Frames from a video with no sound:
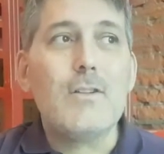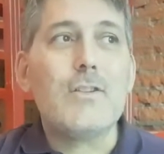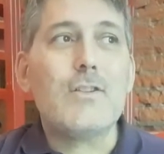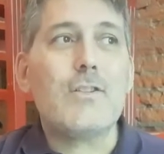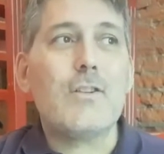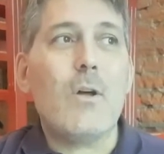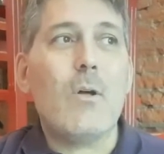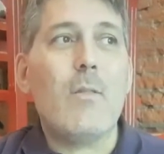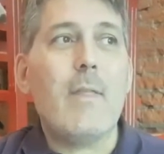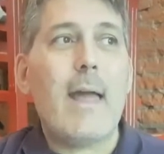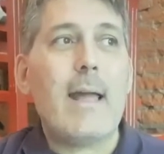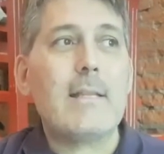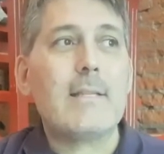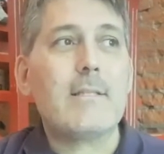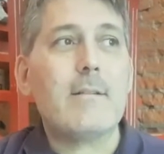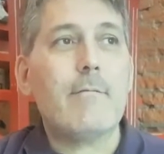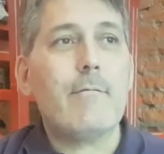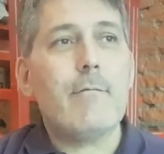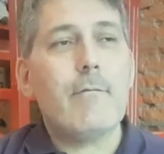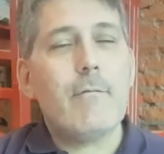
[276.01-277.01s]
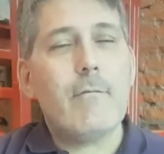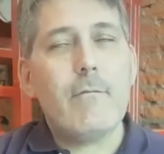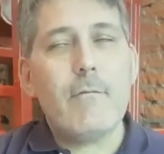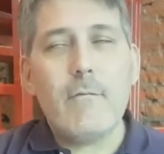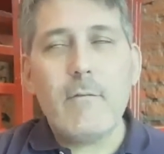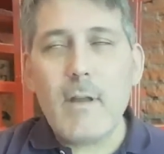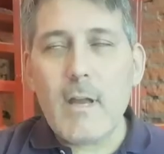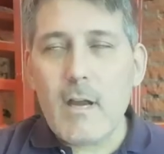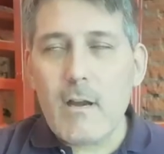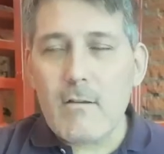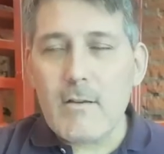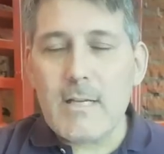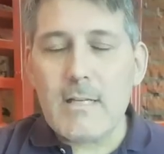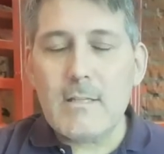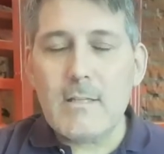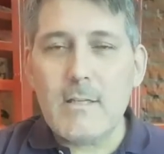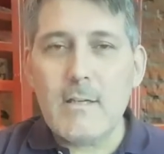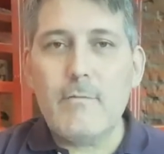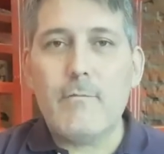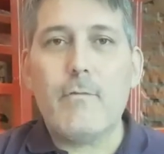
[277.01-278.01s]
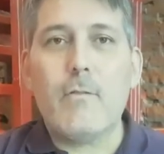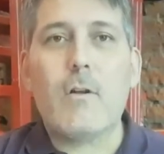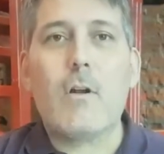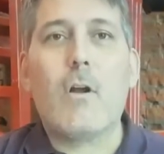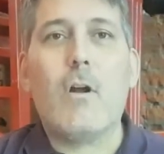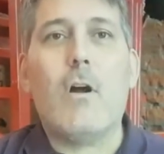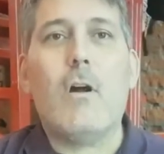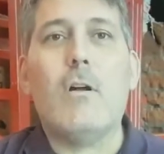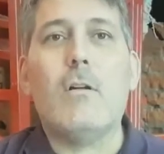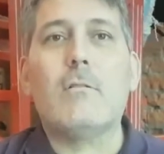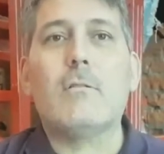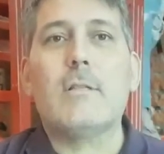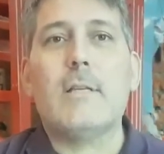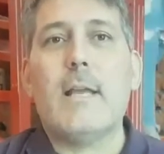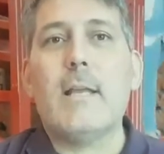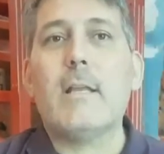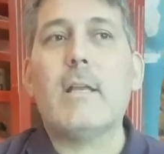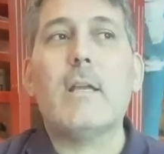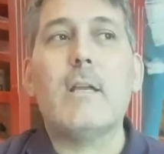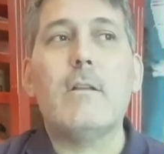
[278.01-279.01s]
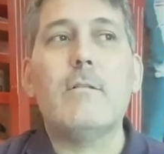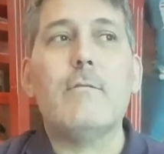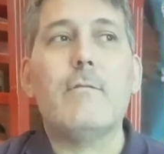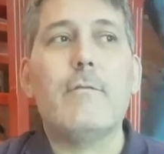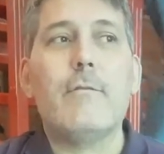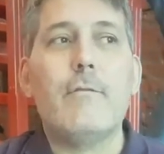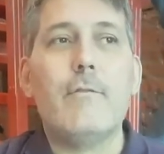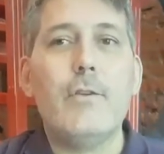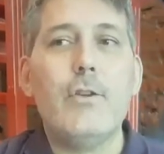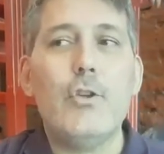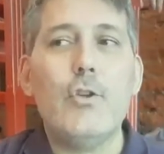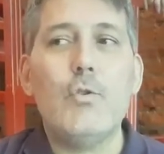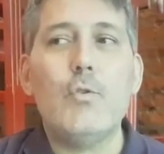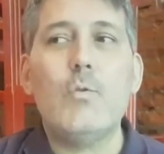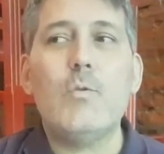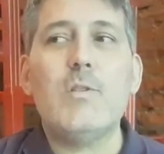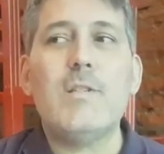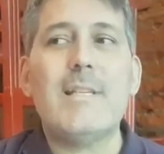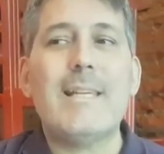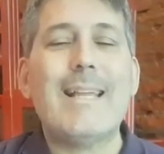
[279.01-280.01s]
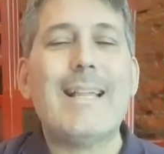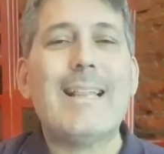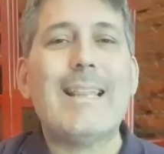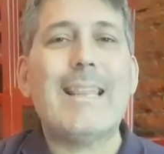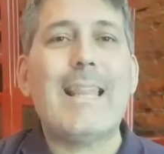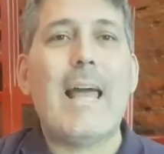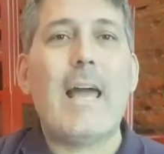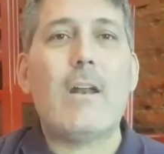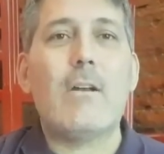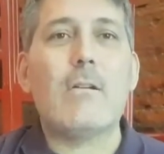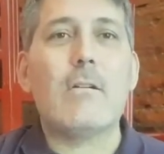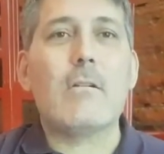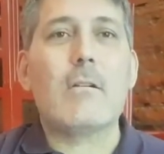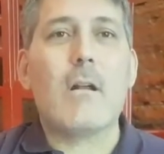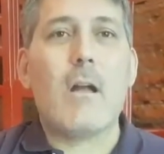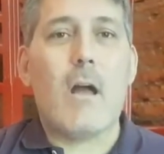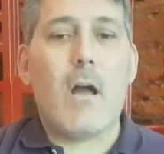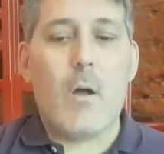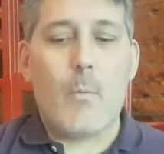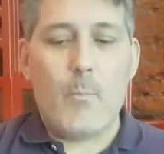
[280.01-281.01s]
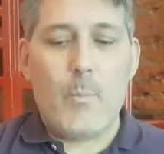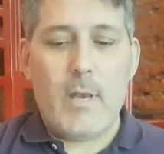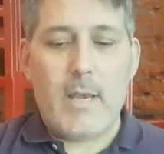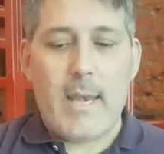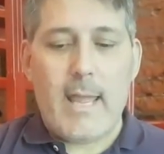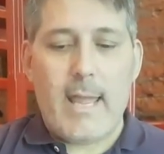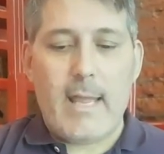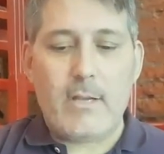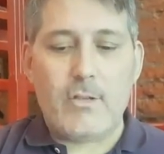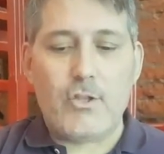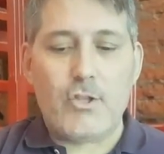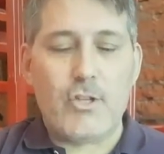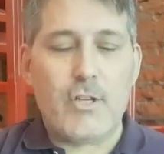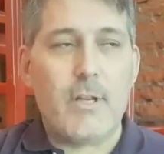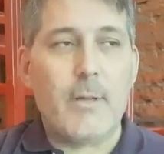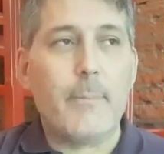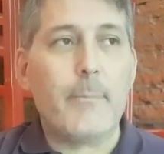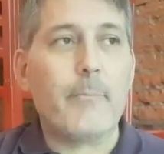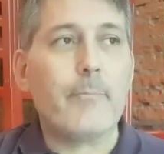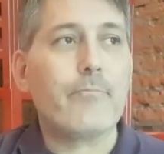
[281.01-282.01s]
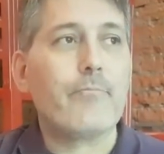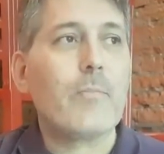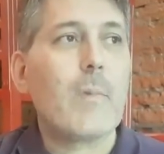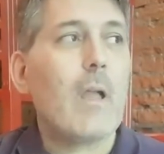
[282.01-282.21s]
So that's a very difficult and confusing letter combination.